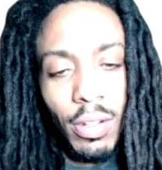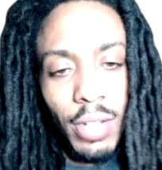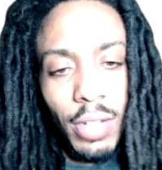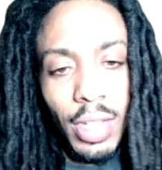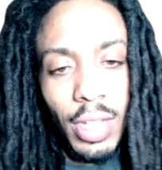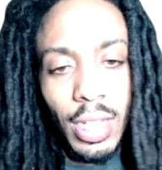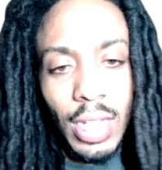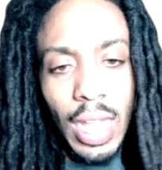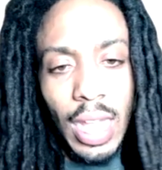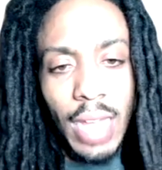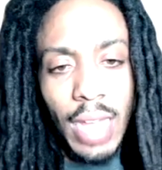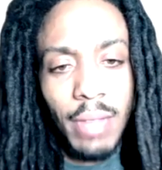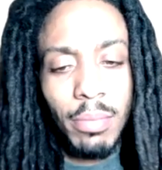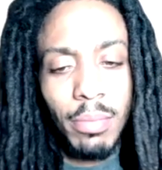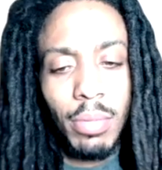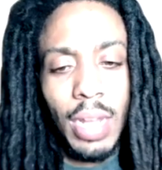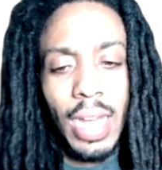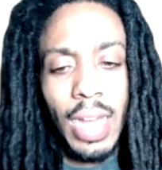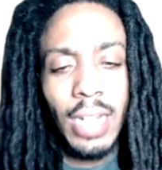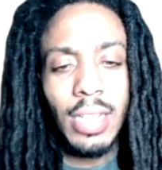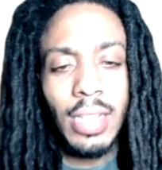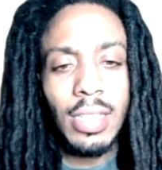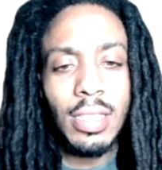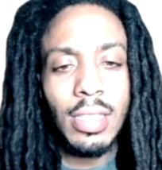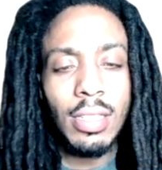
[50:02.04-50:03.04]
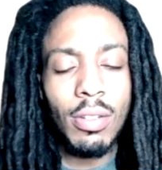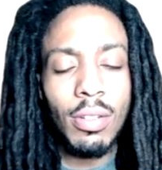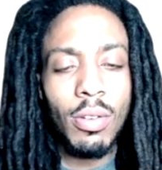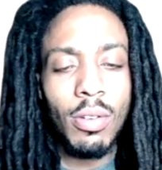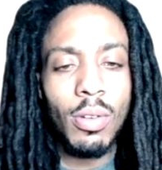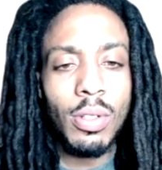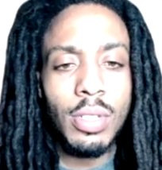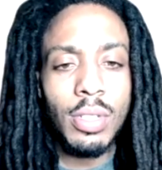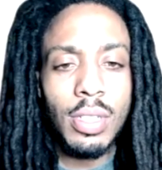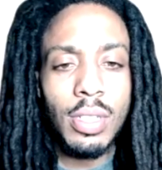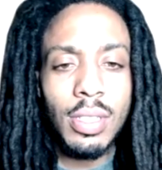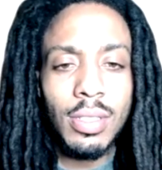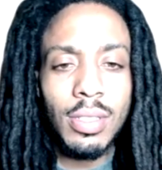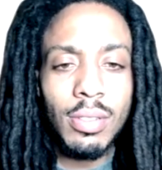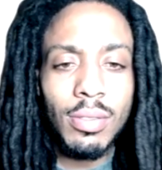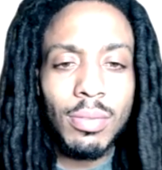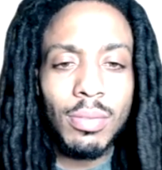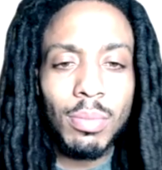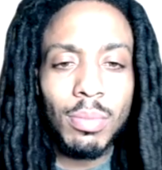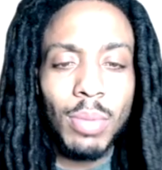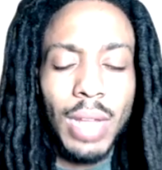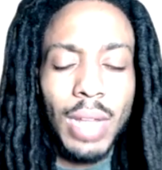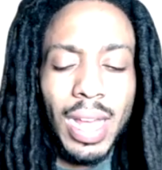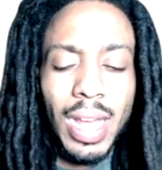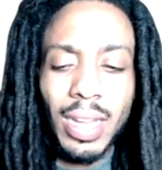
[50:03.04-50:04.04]
hit like Blackish and Orange is the New
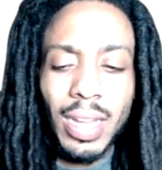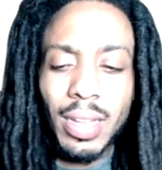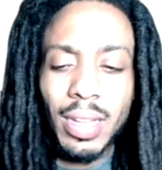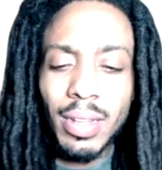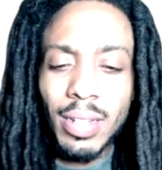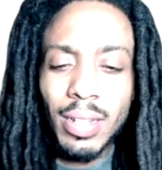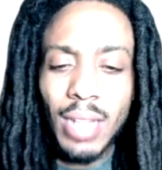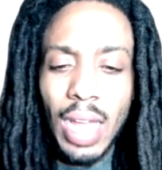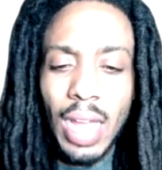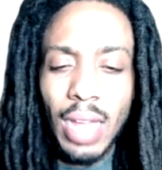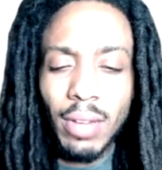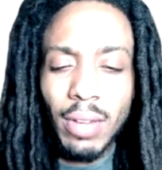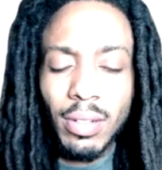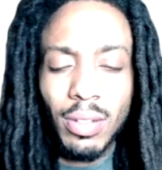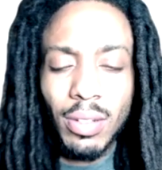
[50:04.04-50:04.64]
Black and like